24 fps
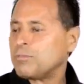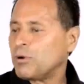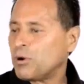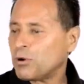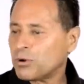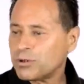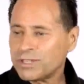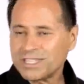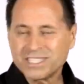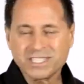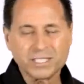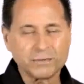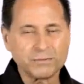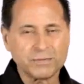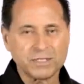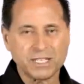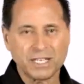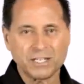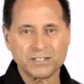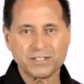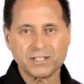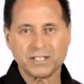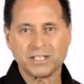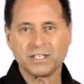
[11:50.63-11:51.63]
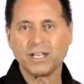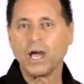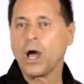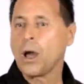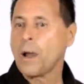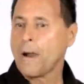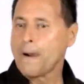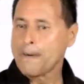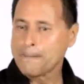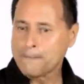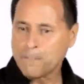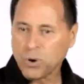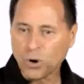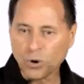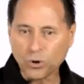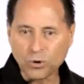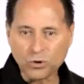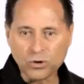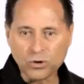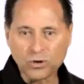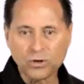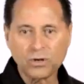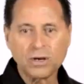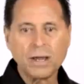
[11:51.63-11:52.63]
poor assimilation,
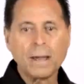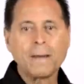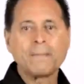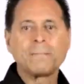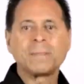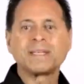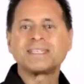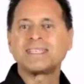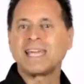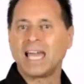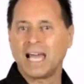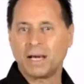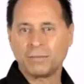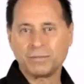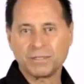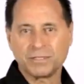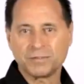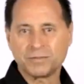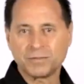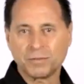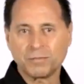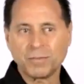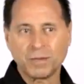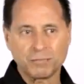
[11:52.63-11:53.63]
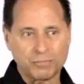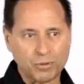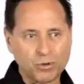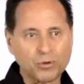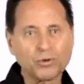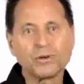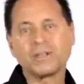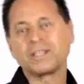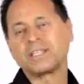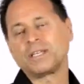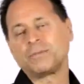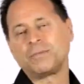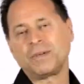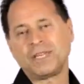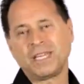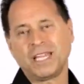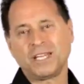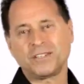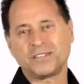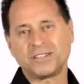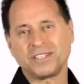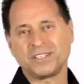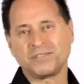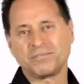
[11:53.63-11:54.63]
poor metabolism, and poor
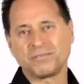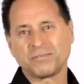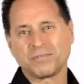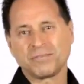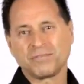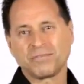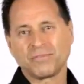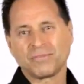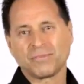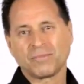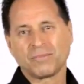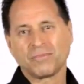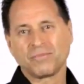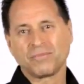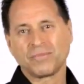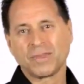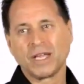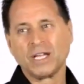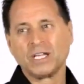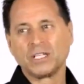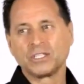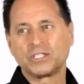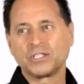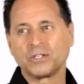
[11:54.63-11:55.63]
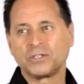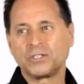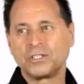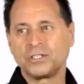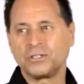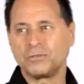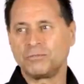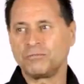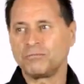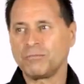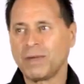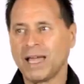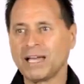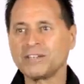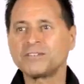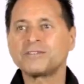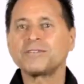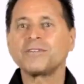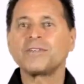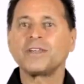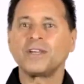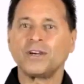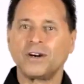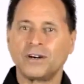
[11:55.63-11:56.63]
elimination. So to
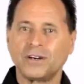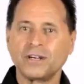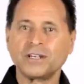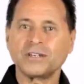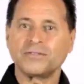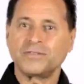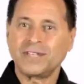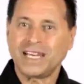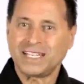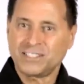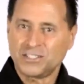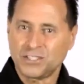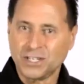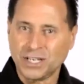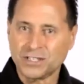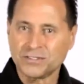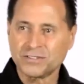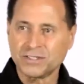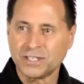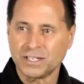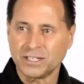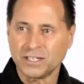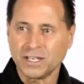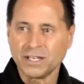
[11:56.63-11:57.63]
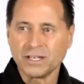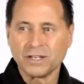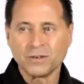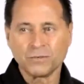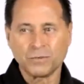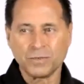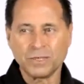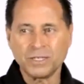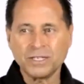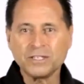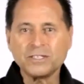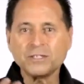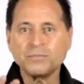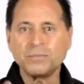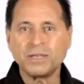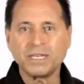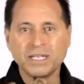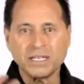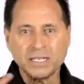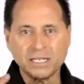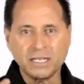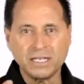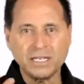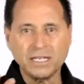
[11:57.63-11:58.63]
master the art of digestion, we need to
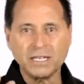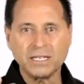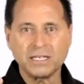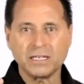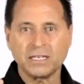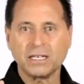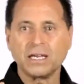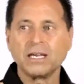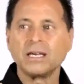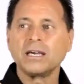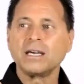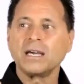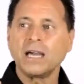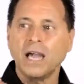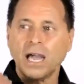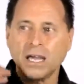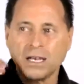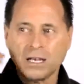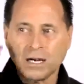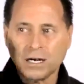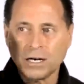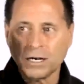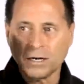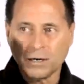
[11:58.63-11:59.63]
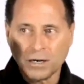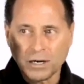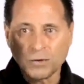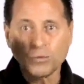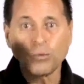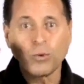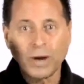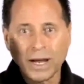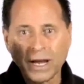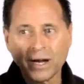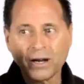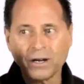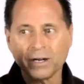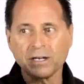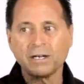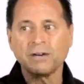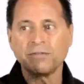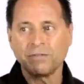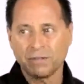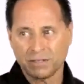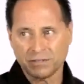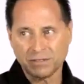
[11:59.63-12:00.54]
be keen and aware of